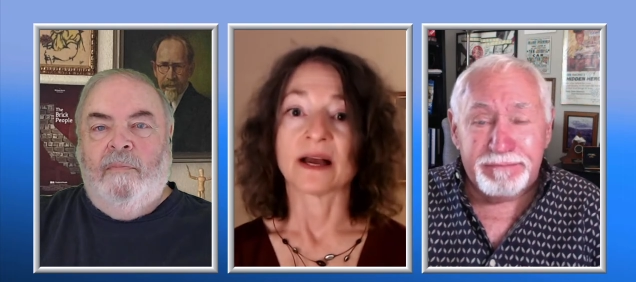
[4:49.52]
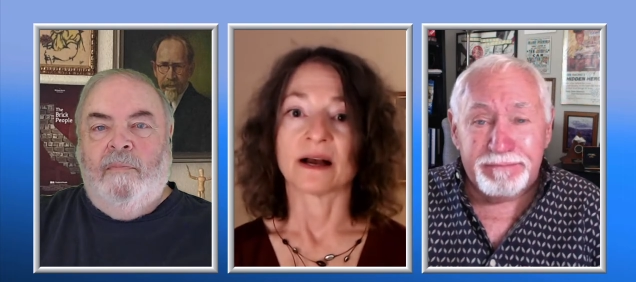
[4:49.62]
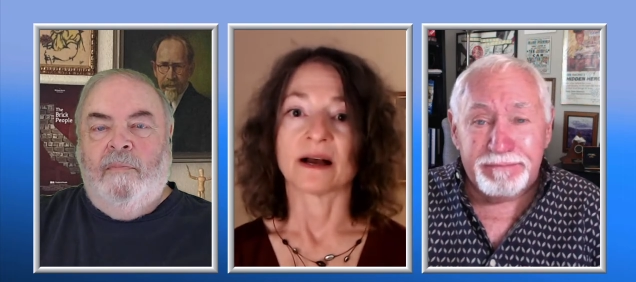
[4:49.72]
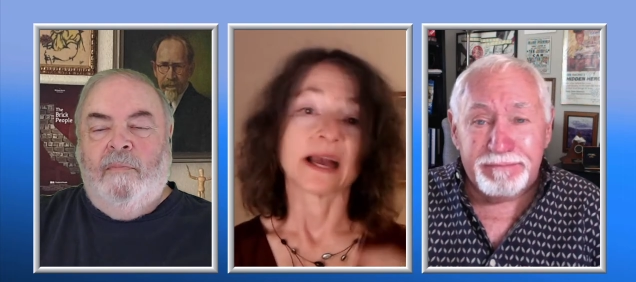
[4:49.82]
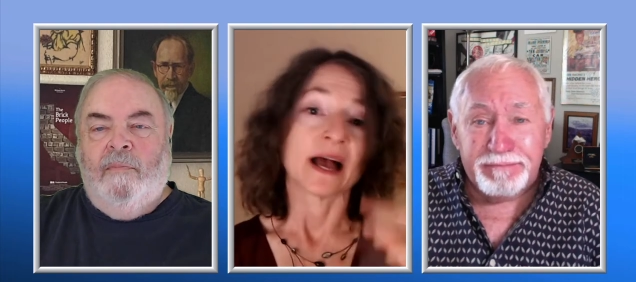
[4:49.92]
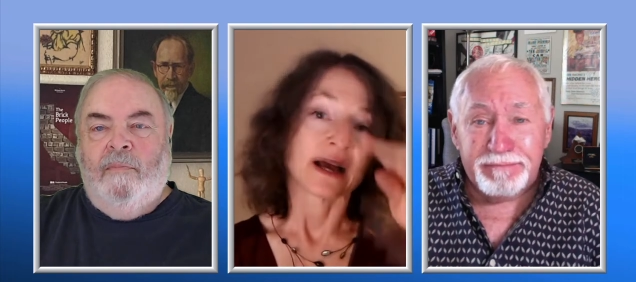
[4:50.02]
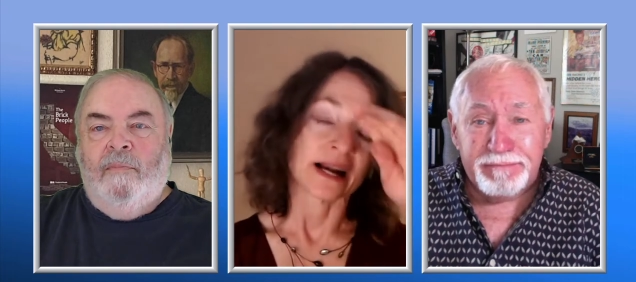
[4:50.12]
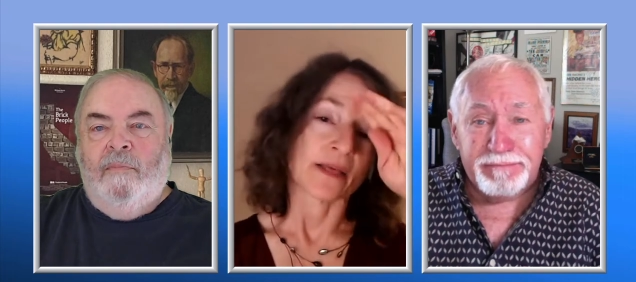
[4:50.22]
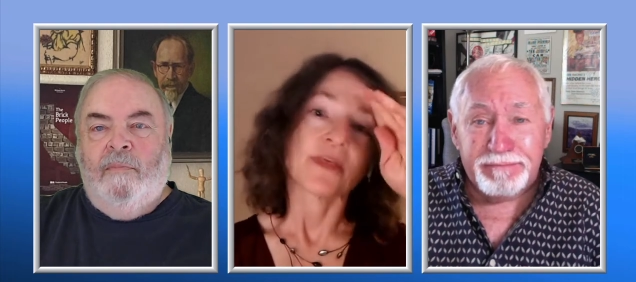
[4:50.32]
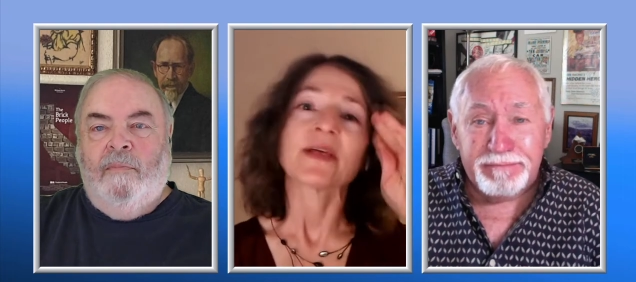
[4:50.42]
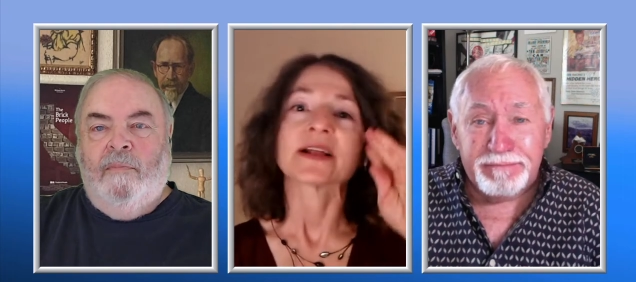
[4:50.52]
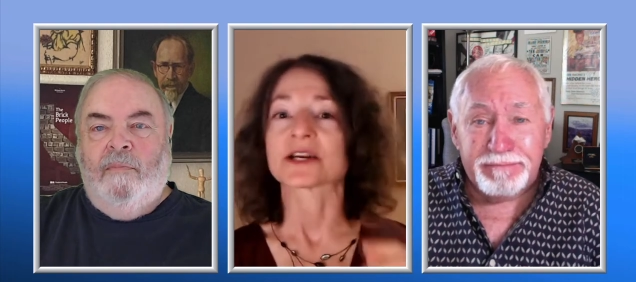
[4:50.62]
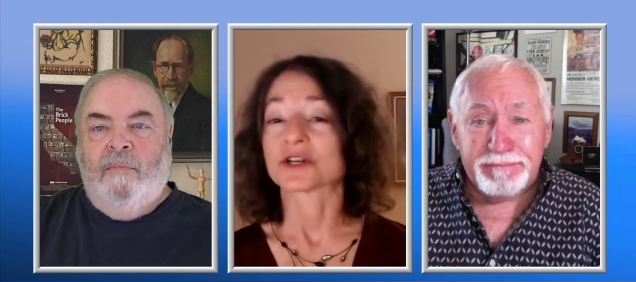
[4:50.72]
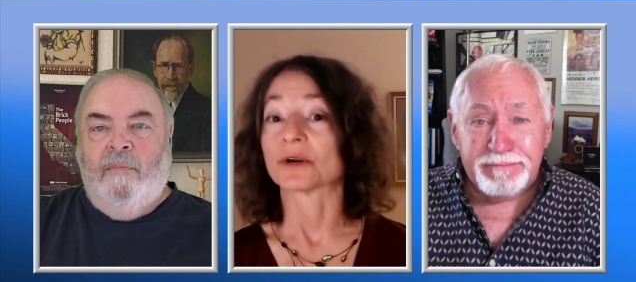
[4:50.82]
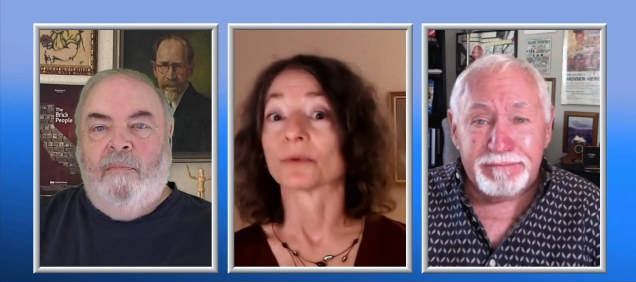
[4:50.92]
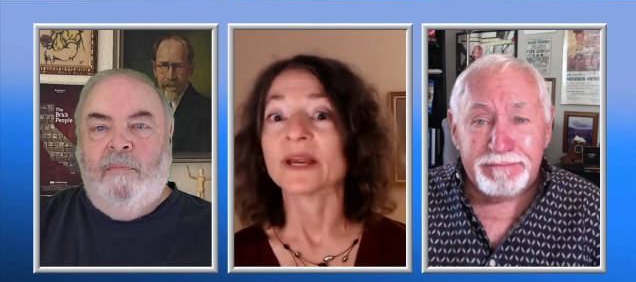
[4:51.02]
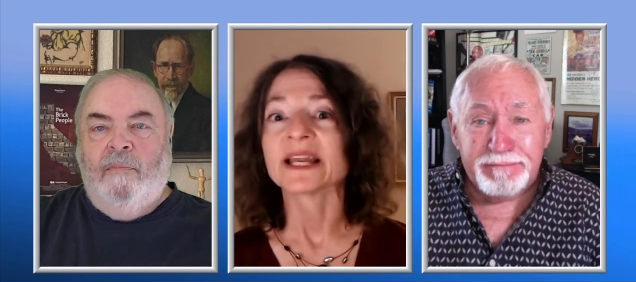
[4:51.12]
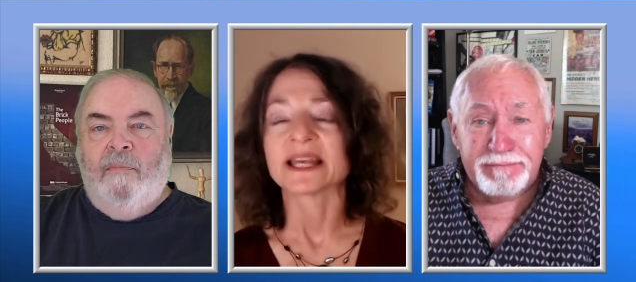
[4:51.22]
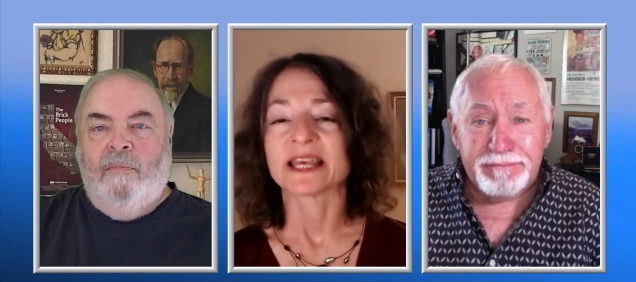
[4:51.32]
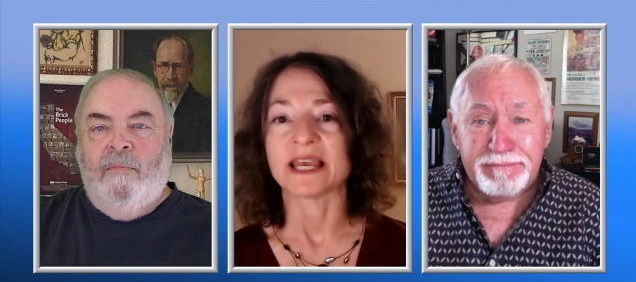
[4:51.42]
Speaker 1: Yeah, yeah. And I think that's actually
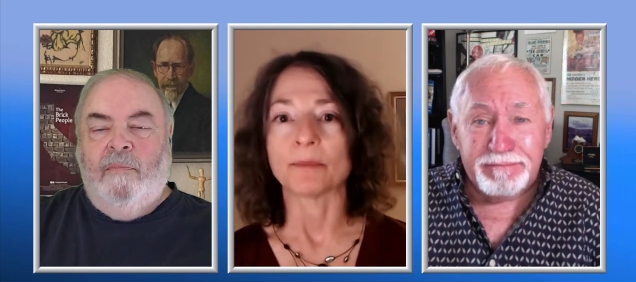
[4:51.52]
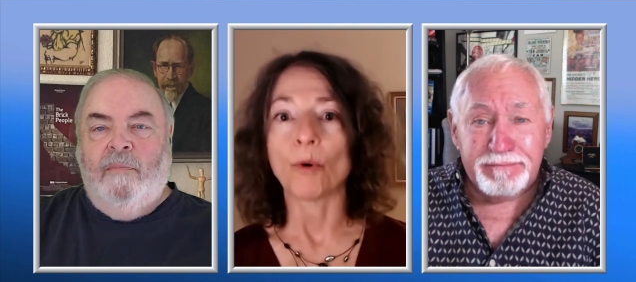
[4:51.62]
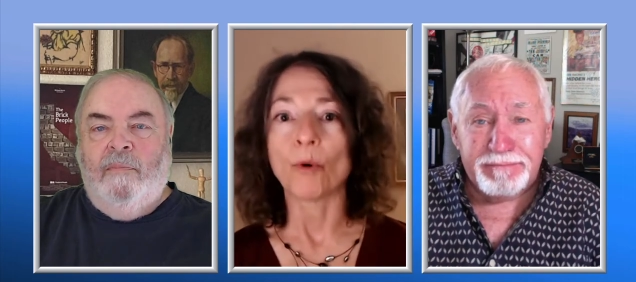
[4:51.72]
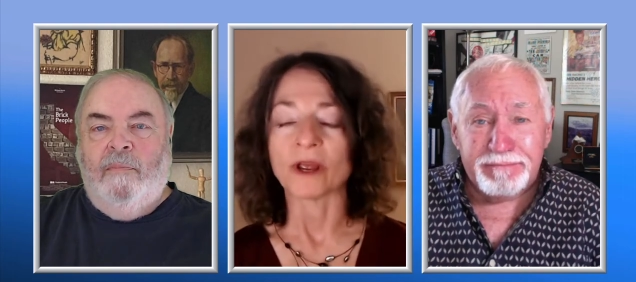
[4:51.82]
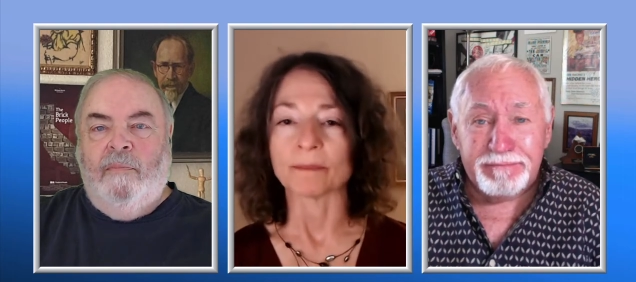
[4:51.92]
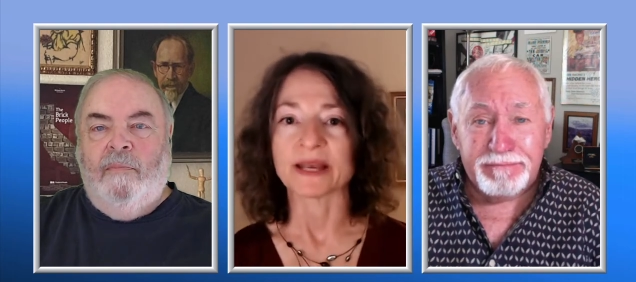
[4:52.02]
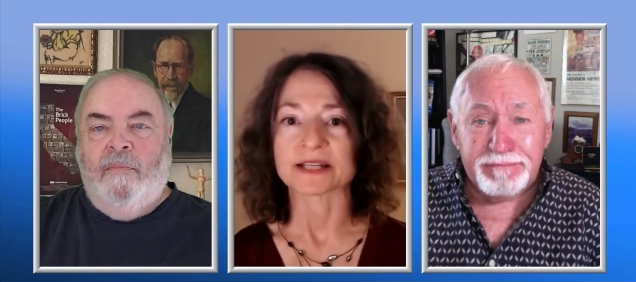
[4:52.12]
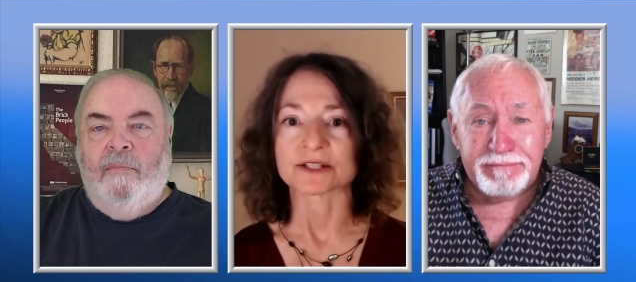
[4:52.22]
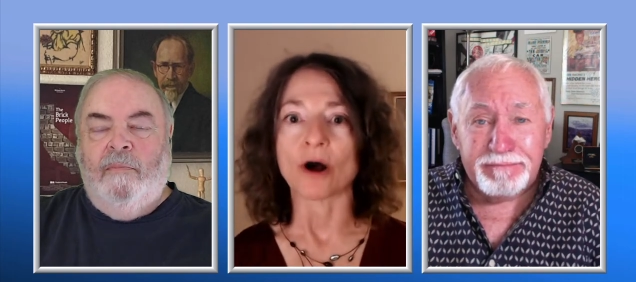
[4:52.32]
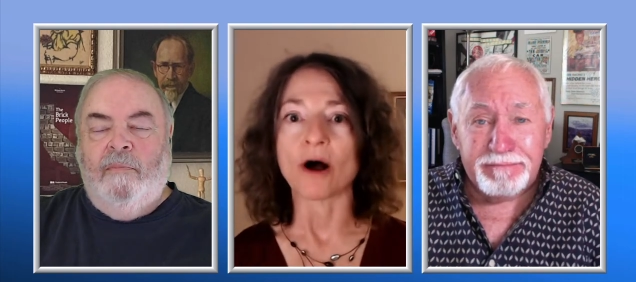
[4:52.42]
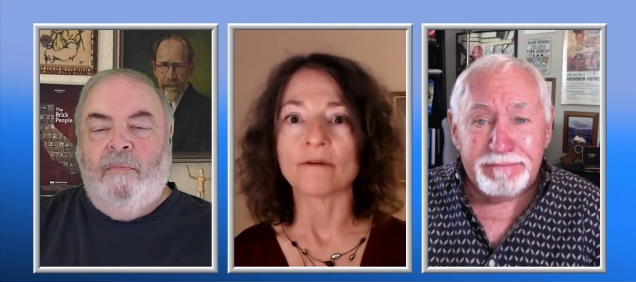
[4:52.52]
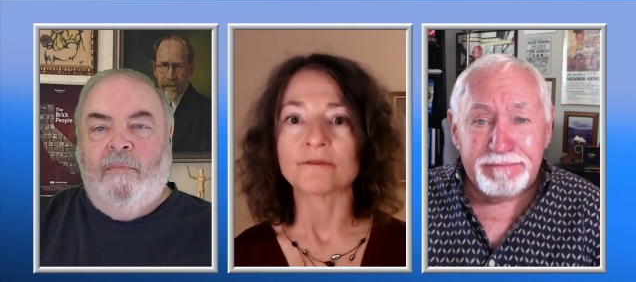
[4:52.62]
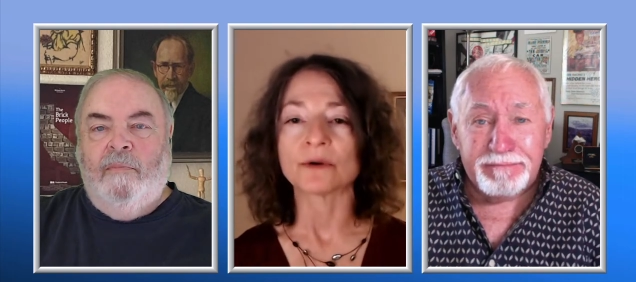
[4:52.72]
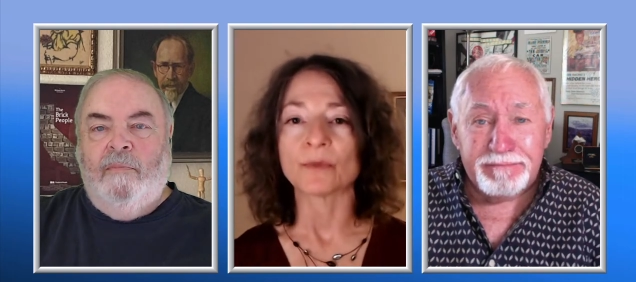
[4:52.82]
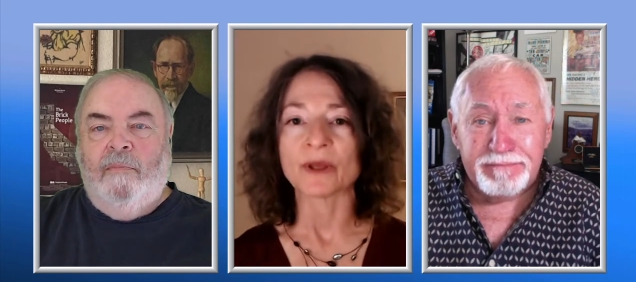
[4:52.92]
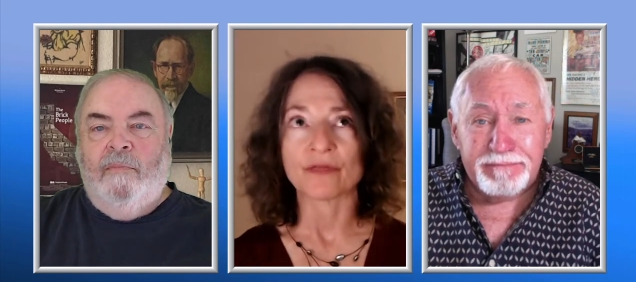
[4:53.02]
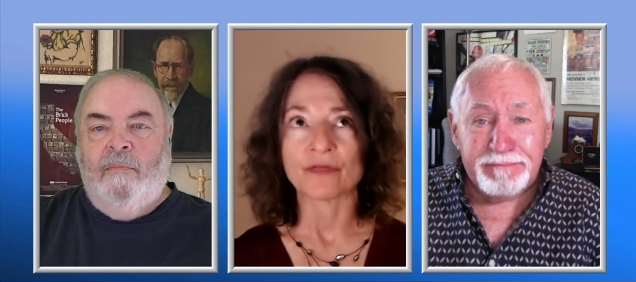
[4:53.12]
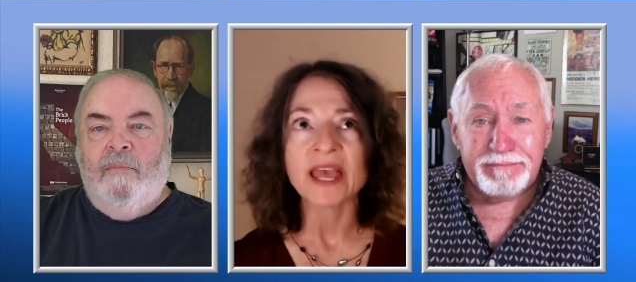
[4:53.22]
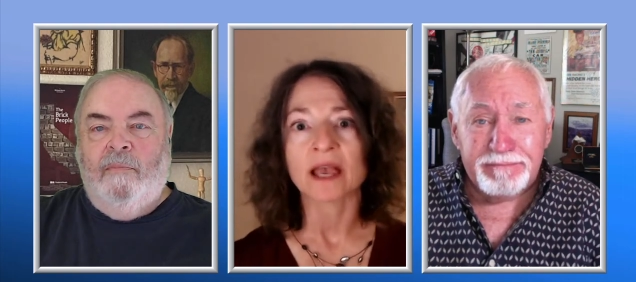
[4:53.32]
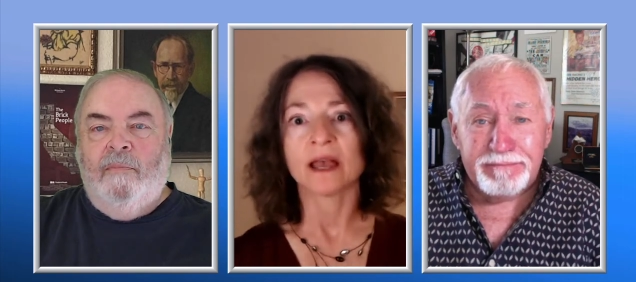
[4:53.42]
a really key point because often we
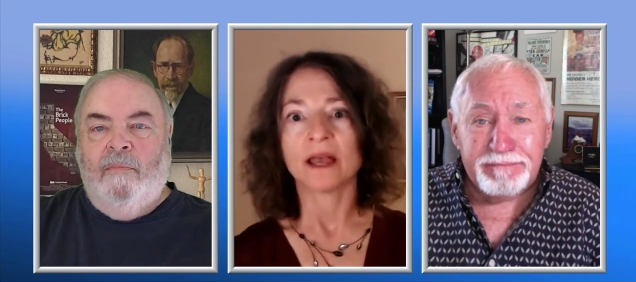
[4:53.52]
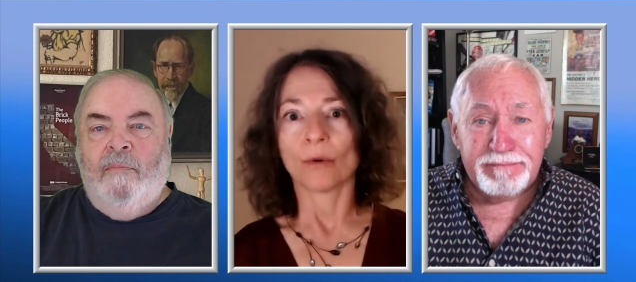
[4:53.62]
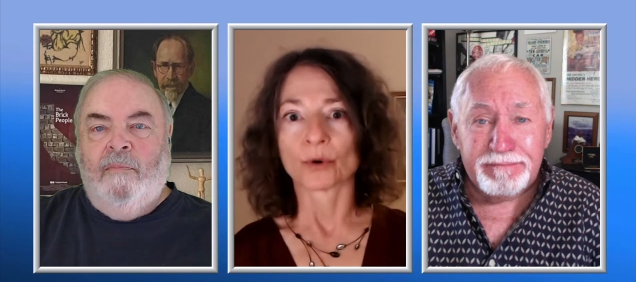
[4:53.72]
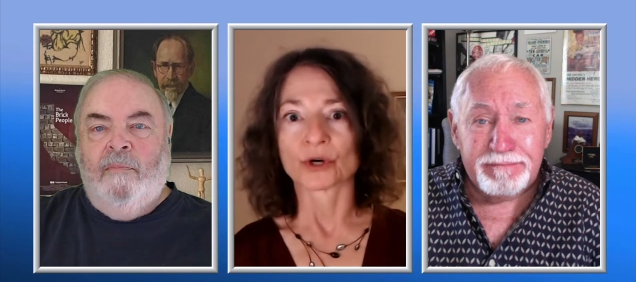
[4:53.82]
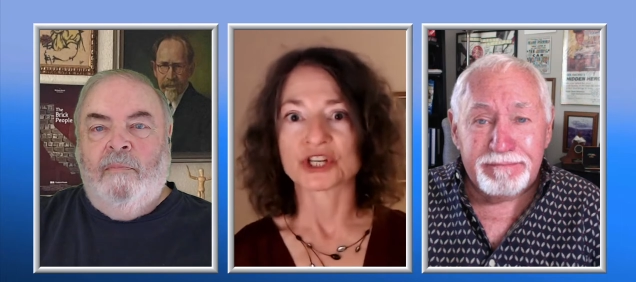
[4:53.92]
think